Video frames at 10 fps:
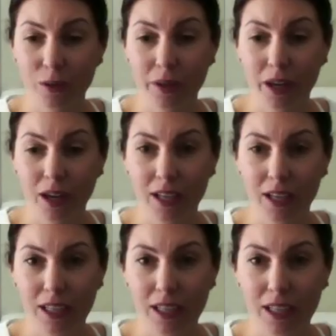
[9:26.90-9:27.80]
not.
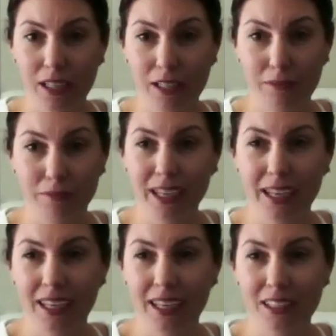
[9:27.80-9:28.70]

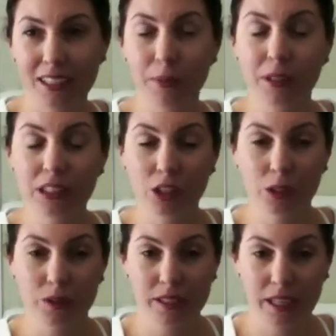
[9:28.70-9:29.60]
I typically
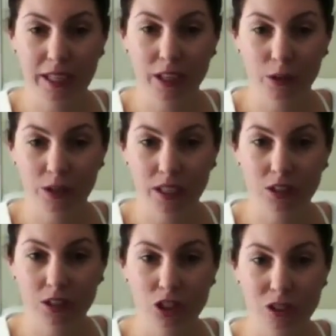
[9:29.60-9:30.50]
don't stay at
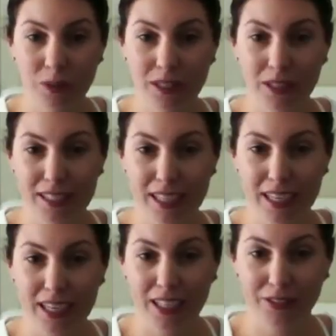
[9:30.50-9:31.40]
hotels just because I
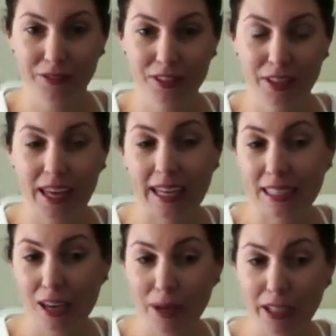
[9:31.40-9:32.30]
have. At that
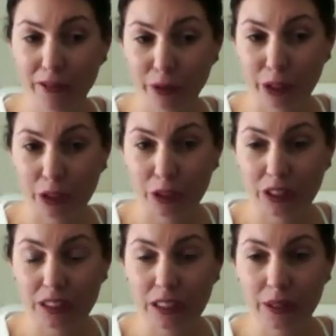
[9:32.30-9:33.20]
time, I had a 4-year-old.
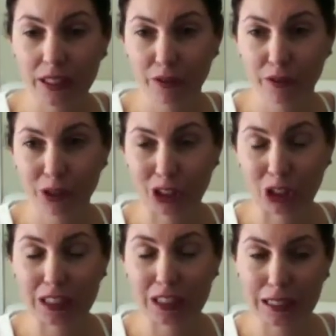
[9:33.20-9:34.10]
Now I have a
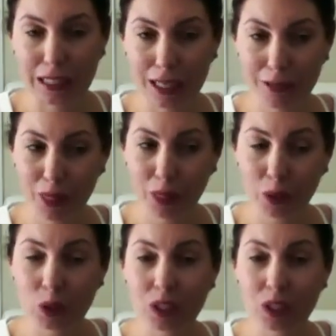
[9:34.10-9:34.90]
4-year-old and a 9-month-old.